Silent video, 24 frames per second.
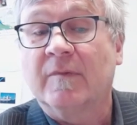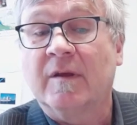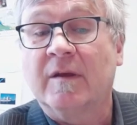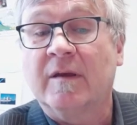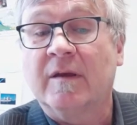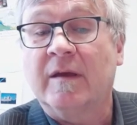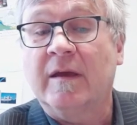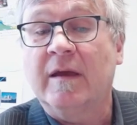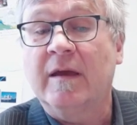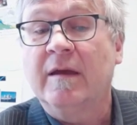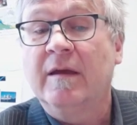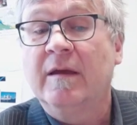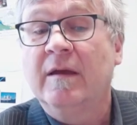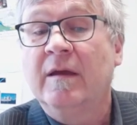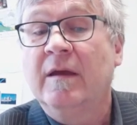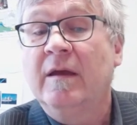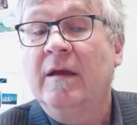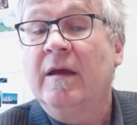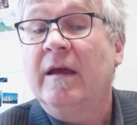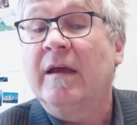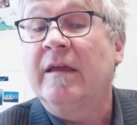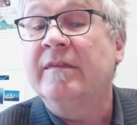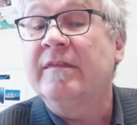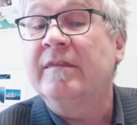Okay.
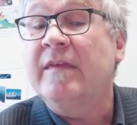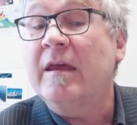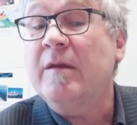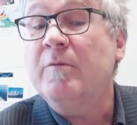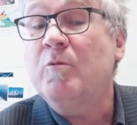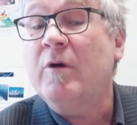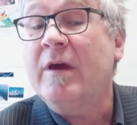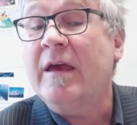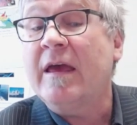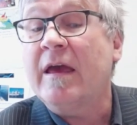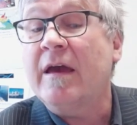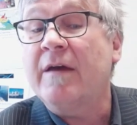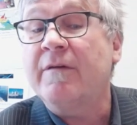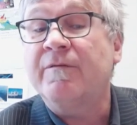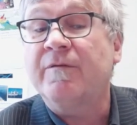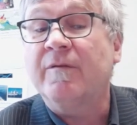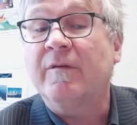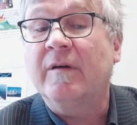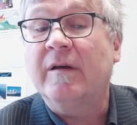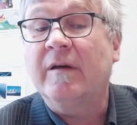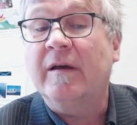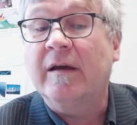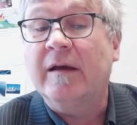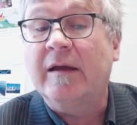And then we have
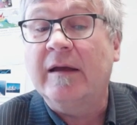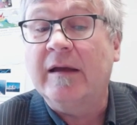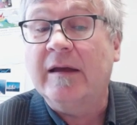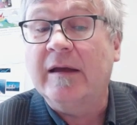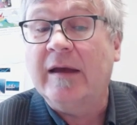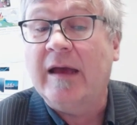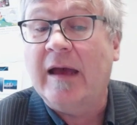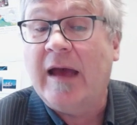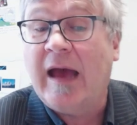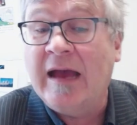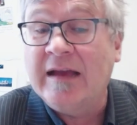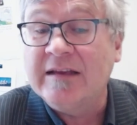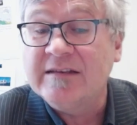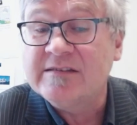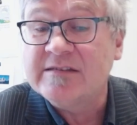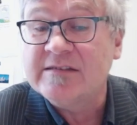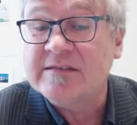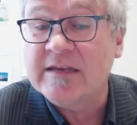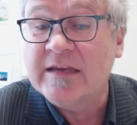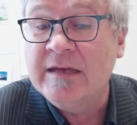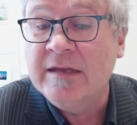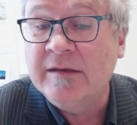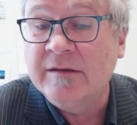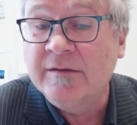ice
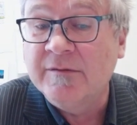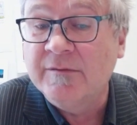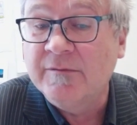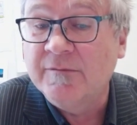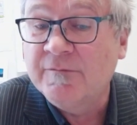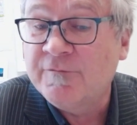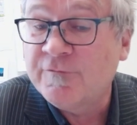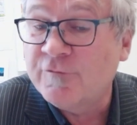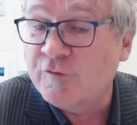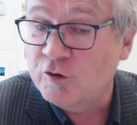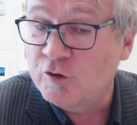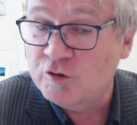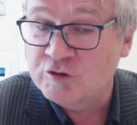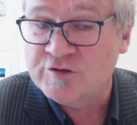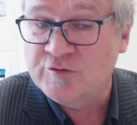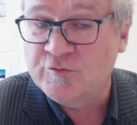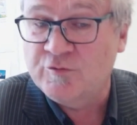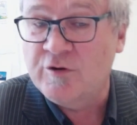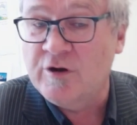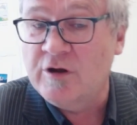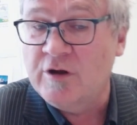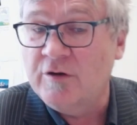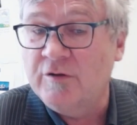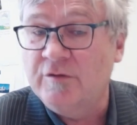in frozen
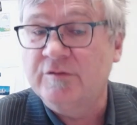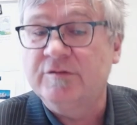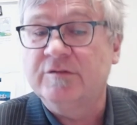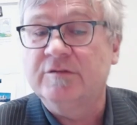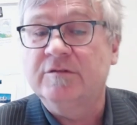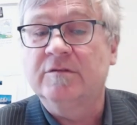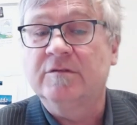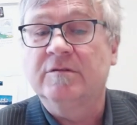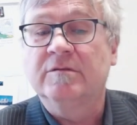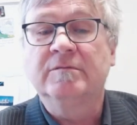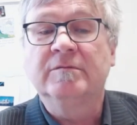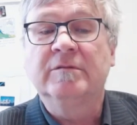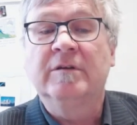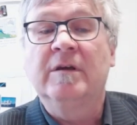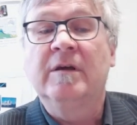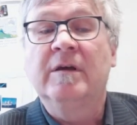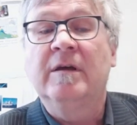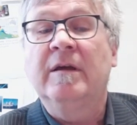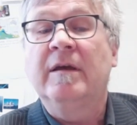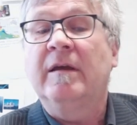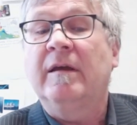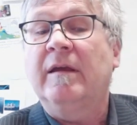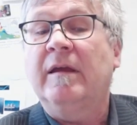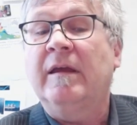ground,
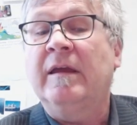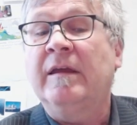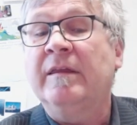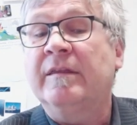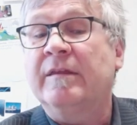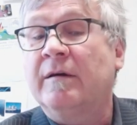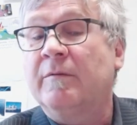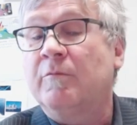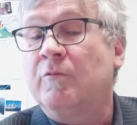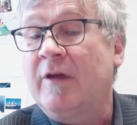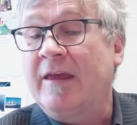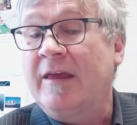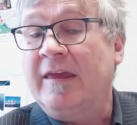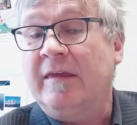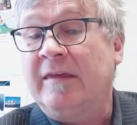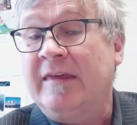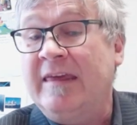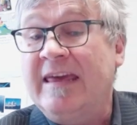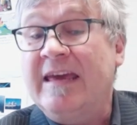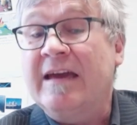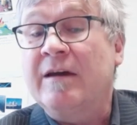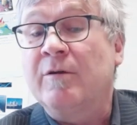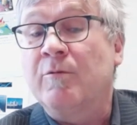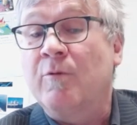either
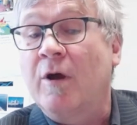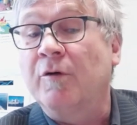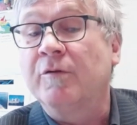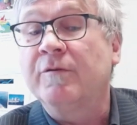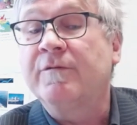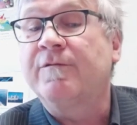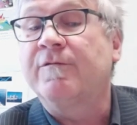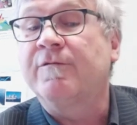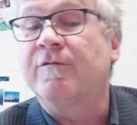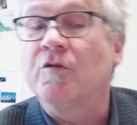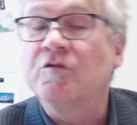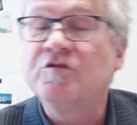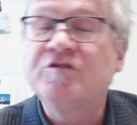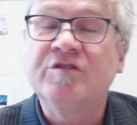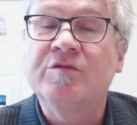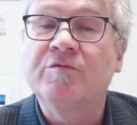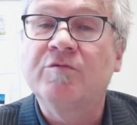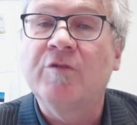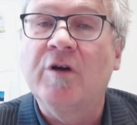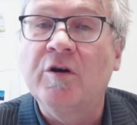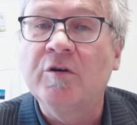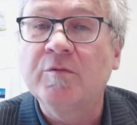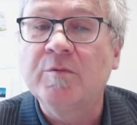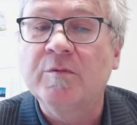year-round frozen
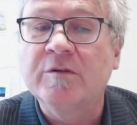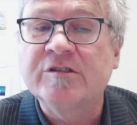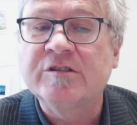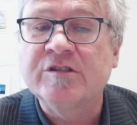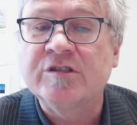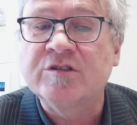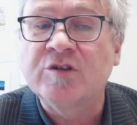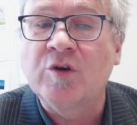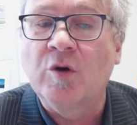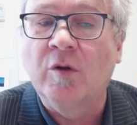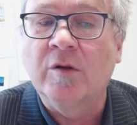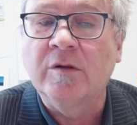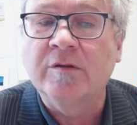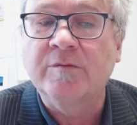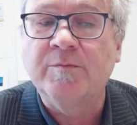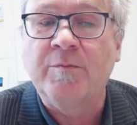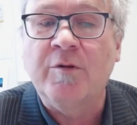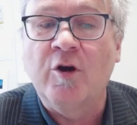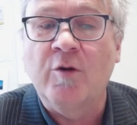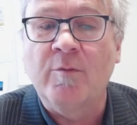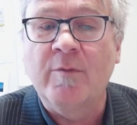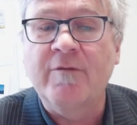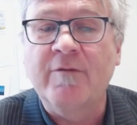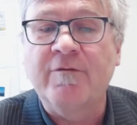ground, which is called
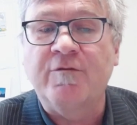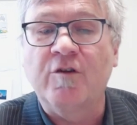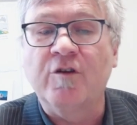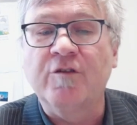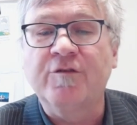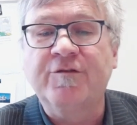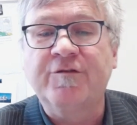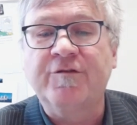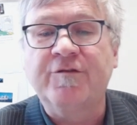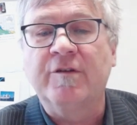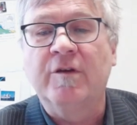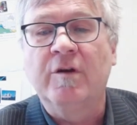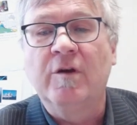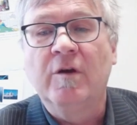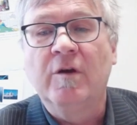permafrost,